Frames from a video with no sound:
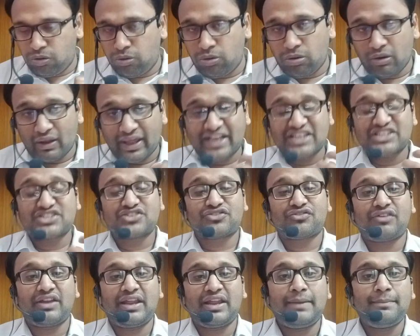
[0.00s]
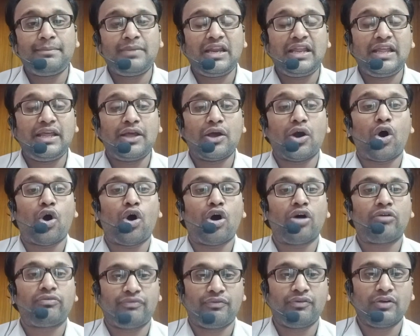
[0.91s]
Extremely
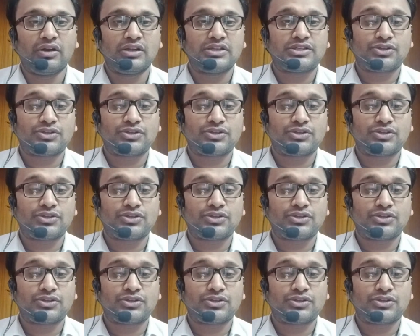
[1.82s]
awful.